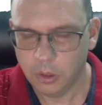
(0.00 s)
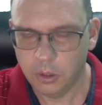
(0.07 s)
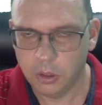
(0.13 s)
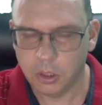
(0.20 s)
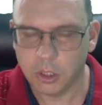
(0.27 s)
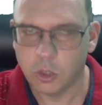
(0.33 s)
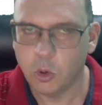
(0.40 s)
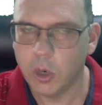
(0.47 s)

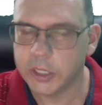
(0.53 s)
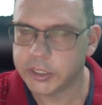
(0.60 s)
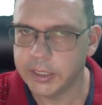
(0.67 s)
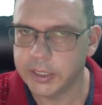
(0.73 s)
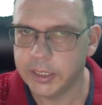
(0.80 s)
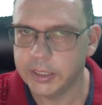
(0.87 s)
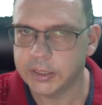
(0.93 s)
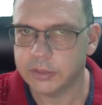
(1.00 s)
The question
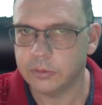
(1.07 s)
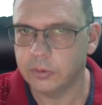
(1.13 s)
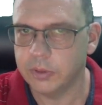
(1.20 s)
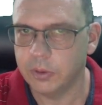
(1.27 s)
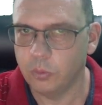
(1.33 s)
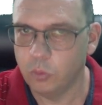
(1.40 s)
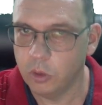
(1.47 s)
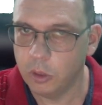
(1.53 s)
is,
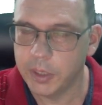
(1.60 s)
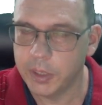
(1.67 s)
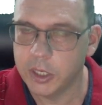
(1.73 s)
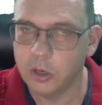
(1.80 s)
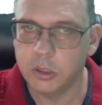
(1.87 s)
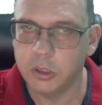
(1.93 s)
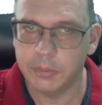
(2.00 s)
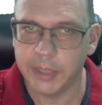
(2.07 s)
will it be
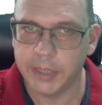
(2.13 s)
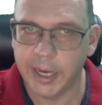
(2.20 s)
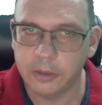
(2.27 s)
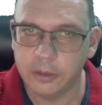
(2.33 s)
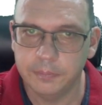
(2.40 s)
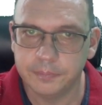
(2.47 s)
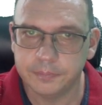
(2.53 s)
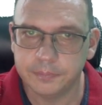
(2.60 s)
going up
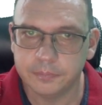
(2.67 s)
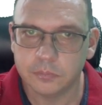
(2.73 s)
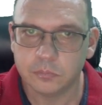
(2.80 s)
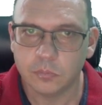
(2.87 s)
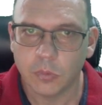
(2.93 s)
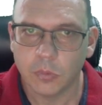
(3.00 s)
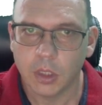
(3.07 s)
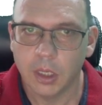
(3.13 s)
now?
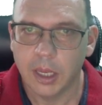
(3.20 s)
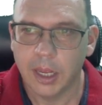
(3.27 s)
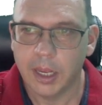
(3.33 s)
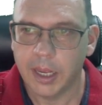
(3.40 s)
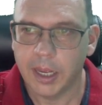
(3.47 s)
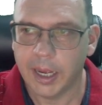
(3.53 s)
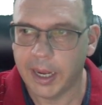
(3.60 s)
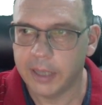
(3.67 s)

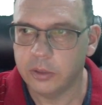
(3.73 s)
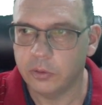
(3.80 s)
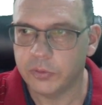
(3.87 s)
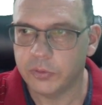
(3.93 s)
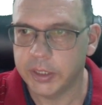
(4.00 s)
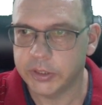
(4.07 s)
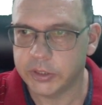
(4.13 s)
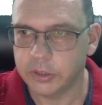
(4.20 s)
I don't
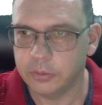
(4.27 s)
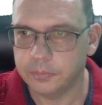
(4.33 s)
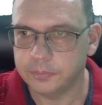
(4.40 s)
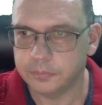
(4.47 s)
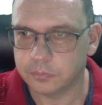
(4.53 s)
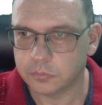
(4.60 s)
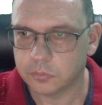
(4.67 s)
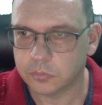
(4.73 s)
think so,
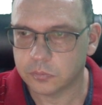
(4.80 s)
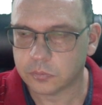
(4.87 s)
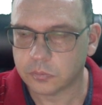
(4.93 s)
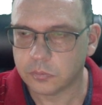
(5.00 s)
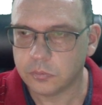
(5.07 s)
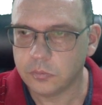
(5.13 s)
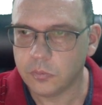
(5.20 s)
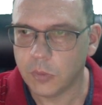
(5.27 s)

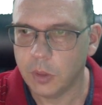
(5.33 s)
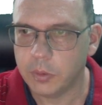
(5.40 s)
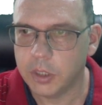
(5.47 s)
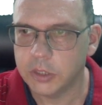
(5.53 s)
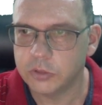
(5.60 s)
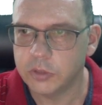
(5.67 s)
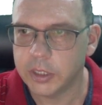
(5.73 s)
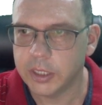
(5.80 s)

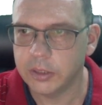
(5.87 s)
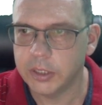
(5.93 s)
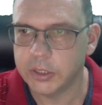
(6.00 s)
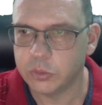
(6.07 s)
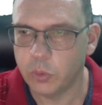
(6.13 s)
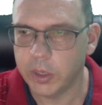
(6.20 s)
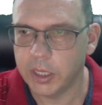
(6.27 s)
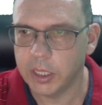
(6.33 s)
because look at this
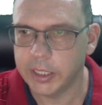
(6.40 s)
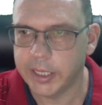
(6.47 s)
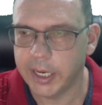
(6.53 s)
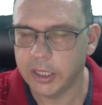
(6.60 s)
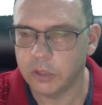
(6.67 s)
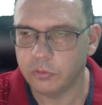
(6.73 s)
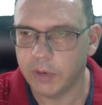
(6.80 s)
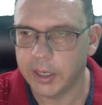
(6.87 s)
weekly
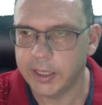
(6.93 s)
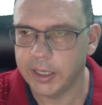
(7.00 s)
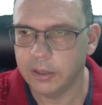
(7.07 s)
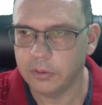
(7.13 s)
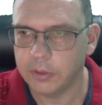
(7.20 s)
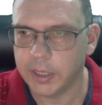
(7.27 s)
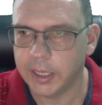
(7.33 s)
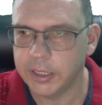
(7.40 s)
candle right now.
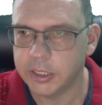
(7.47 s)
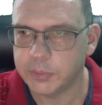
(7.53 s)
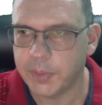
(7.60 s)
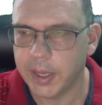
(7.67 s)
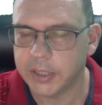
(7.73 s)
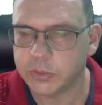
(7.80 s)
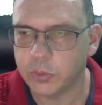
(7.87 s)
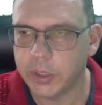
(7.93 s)
Okay, this
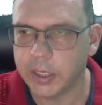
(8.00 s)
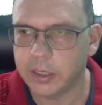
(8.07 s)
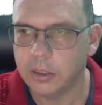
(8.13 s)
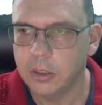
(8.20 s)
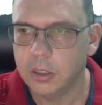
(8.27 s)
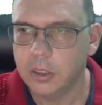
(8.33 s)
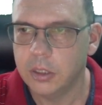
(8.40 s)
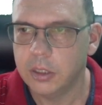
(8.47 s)
past week,
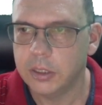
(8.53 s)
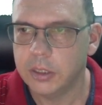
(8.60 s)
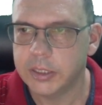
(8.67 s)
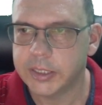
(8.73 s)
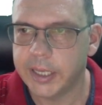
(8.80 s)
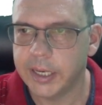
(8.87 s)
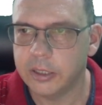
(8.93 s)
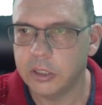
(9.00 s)
this
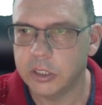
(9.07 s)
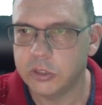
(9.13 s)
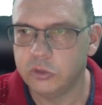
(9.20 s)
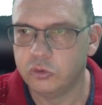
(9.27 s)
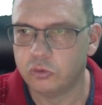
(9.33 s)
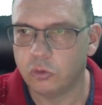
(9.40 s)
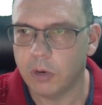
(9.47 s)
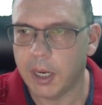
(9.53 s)
candle has
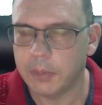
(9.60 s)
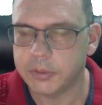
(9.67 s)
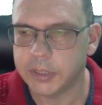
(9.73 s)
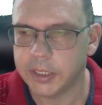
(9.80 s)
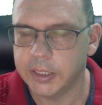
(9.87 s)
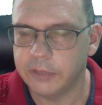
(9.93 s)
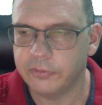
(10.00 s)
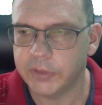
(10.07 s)
dropped
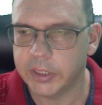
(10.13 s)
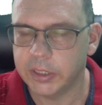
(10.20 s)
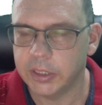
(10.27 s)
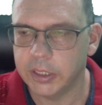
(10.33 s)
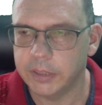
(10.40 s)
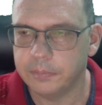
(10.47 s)
significantly.